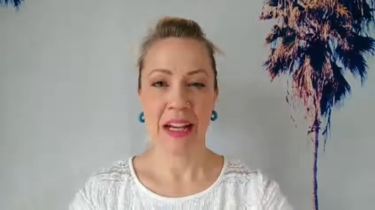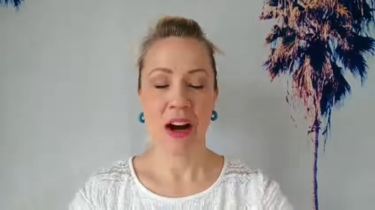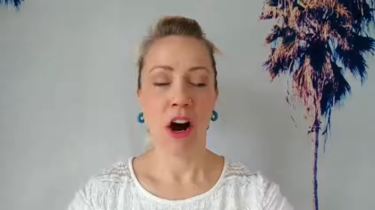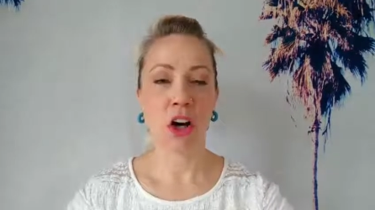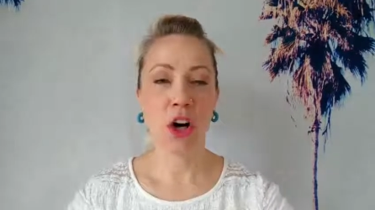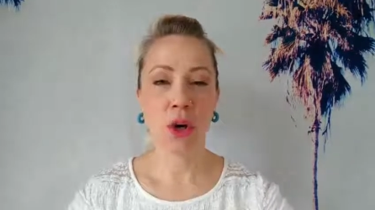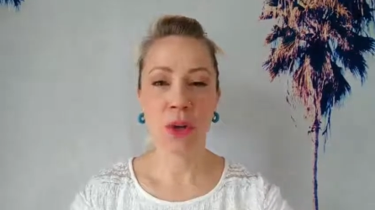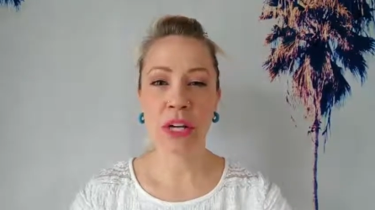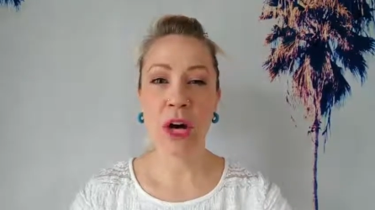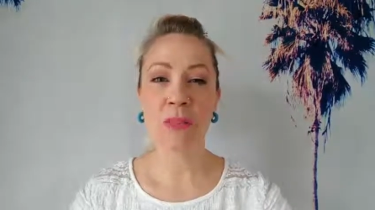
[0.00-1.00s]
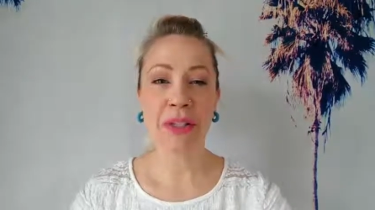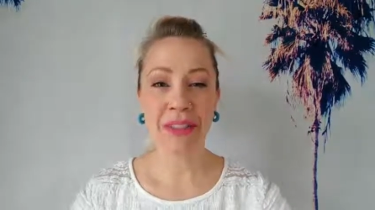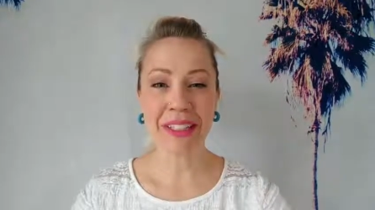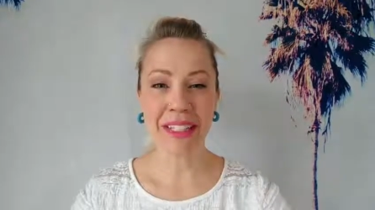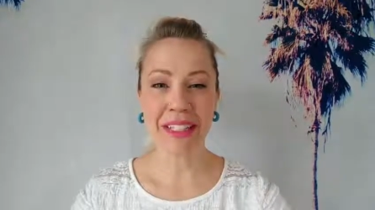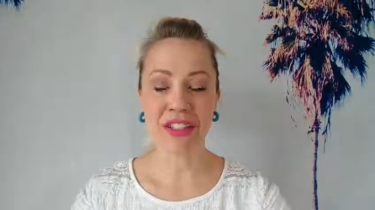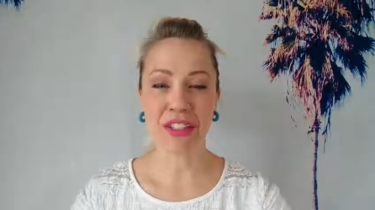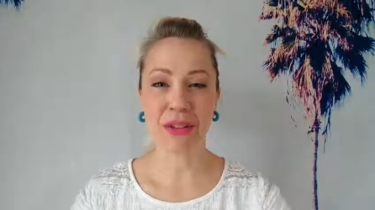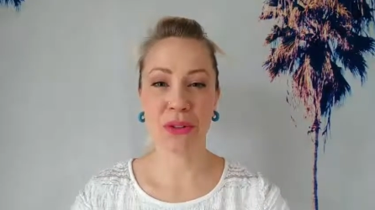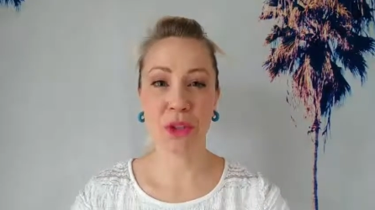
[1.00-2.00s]
our own ability
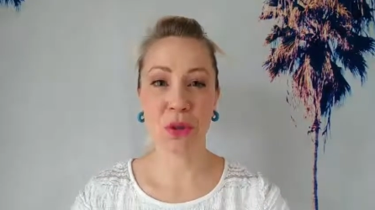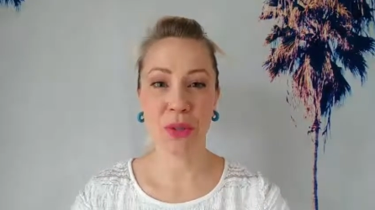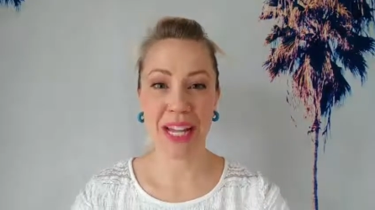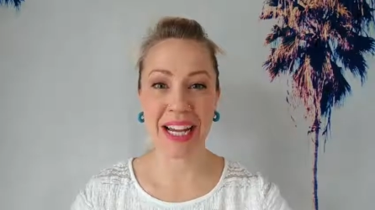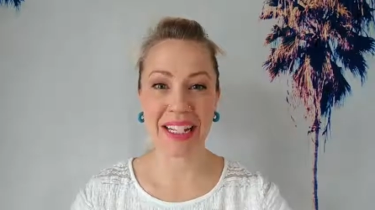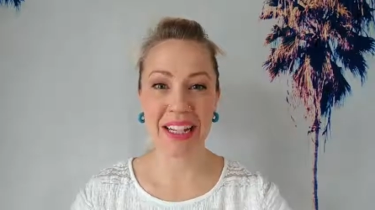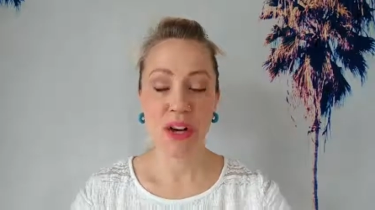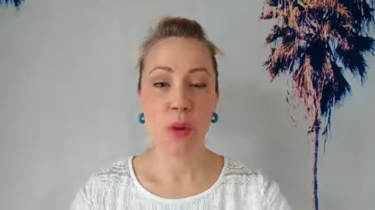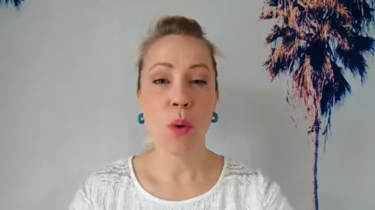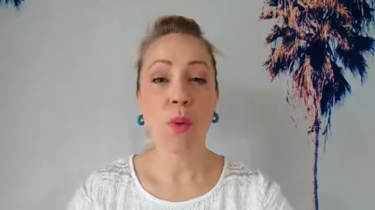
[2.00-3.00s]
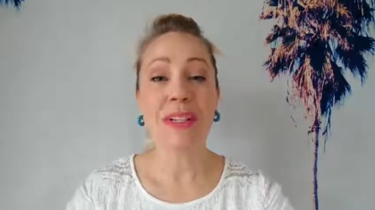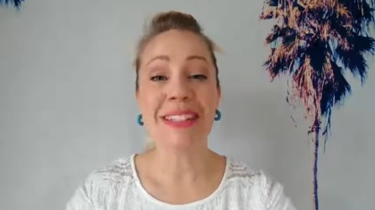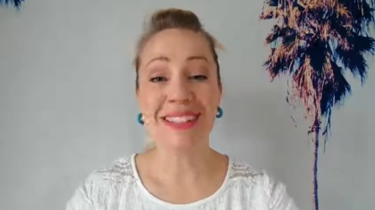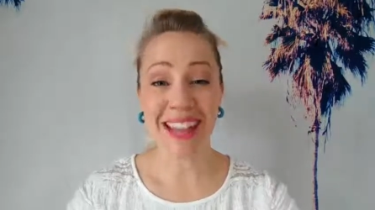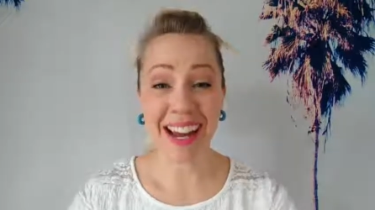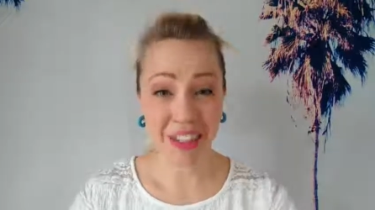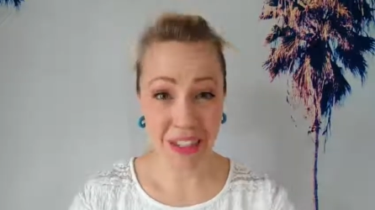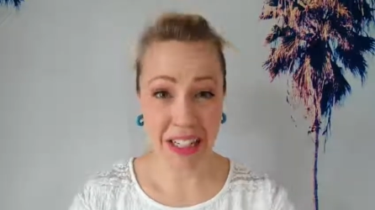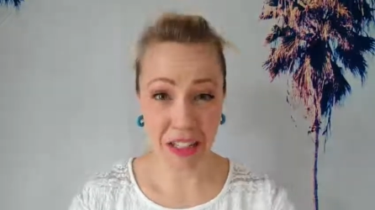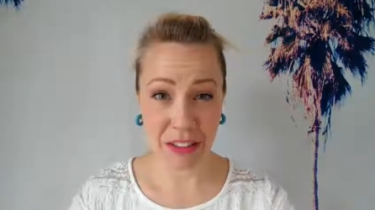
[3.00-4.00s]
to create what we desire
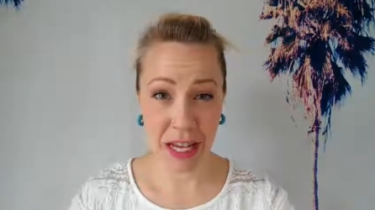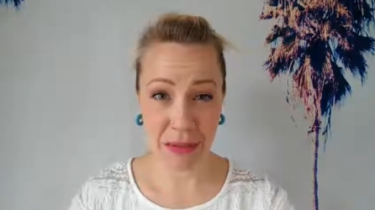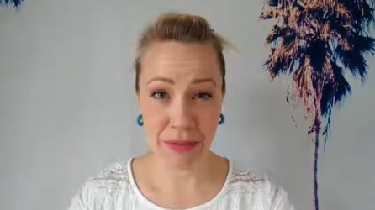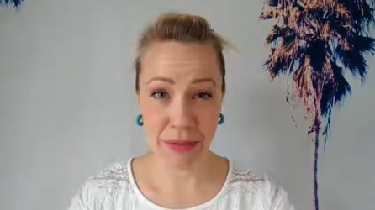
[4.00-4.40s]
in our life.